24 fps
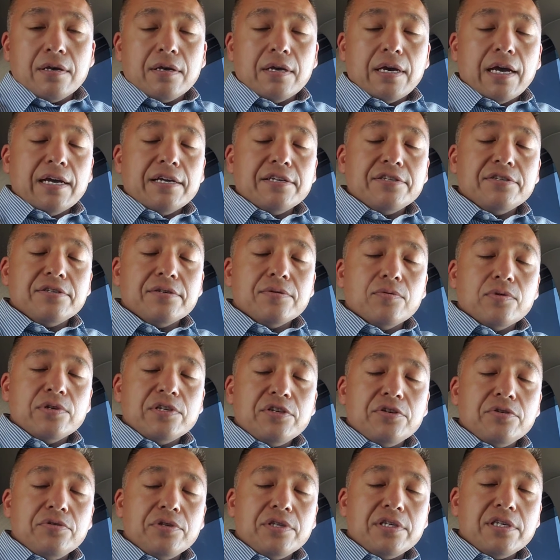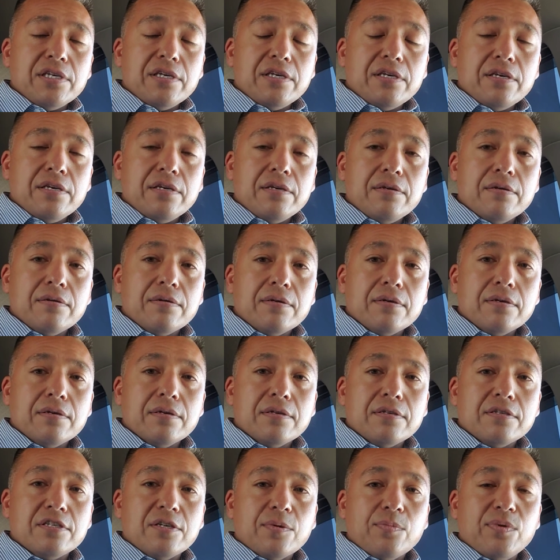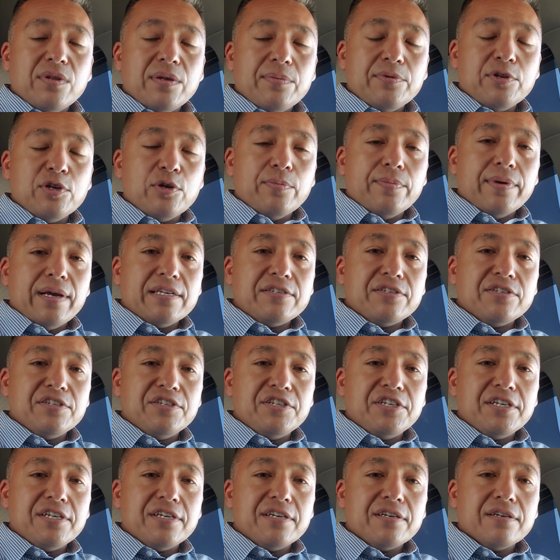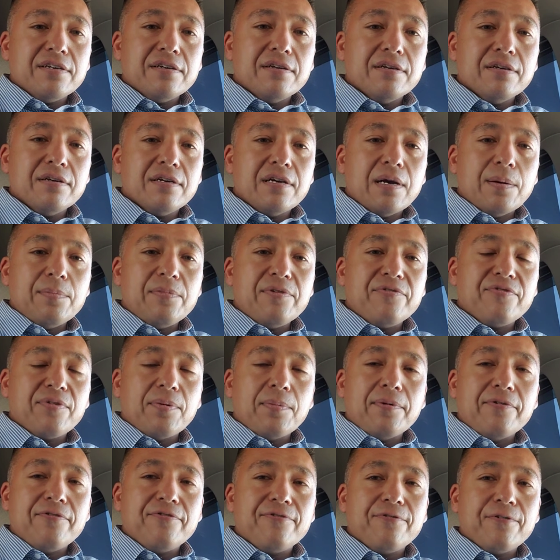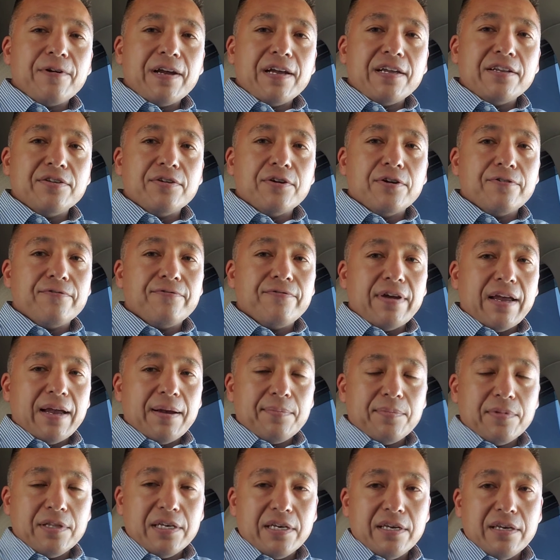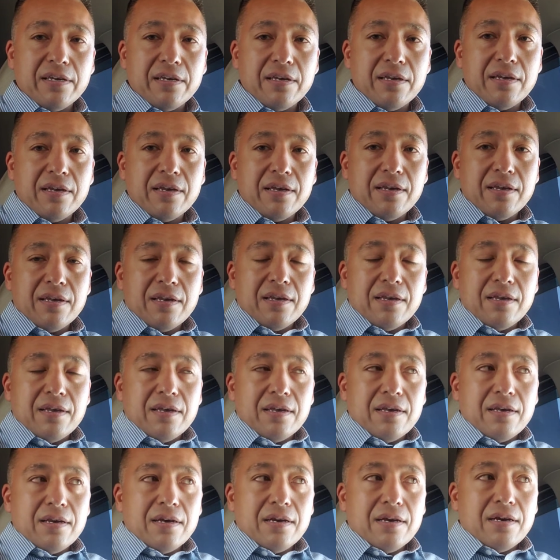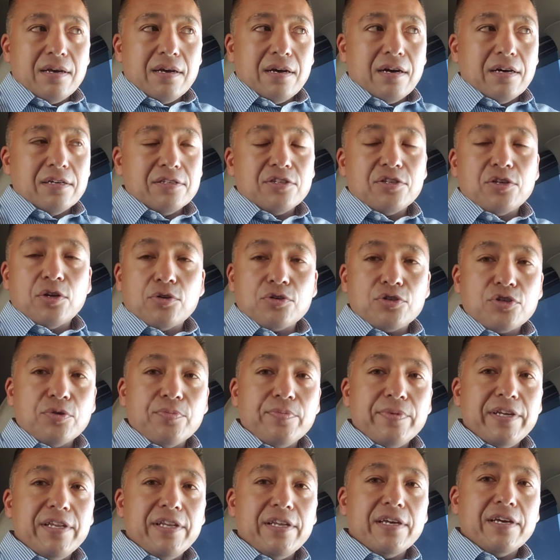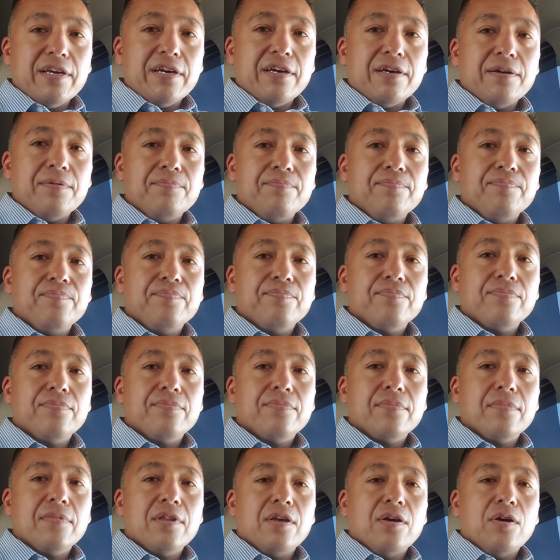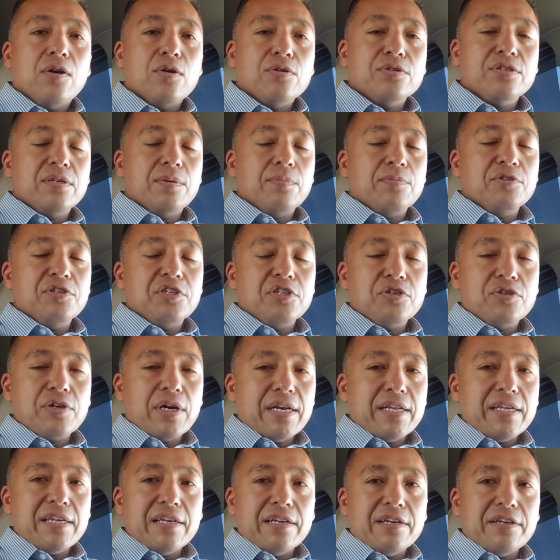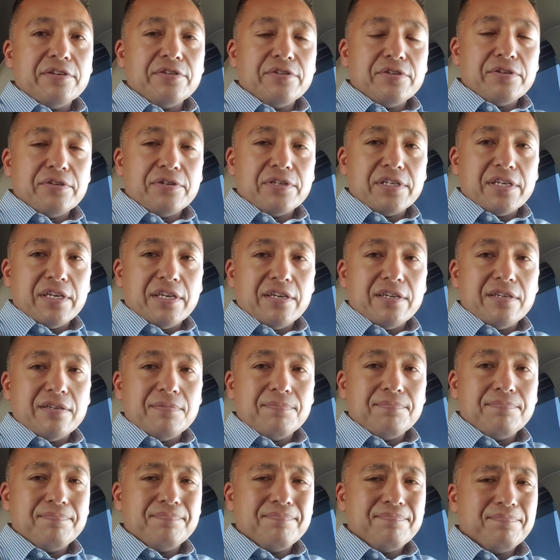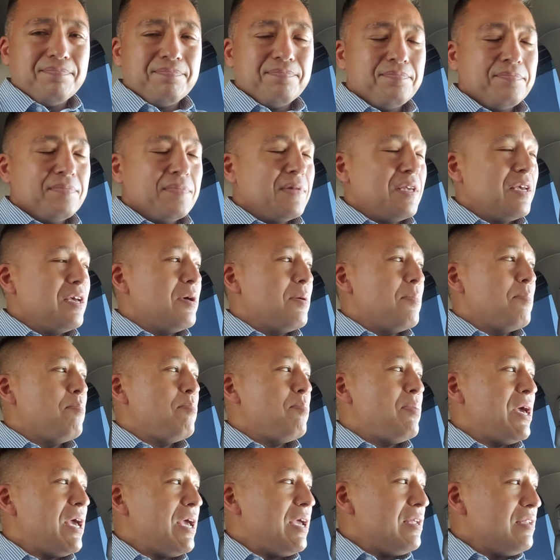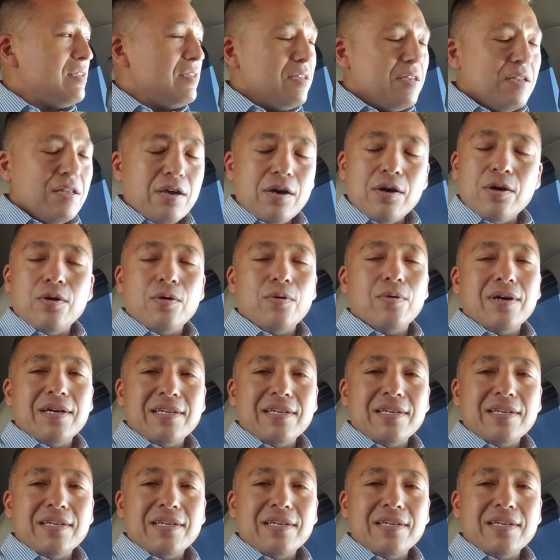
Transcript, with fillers: Guys, when you see subliminal messaging coming from a friend or a family on social media or someone just trying to get under your skin, pay no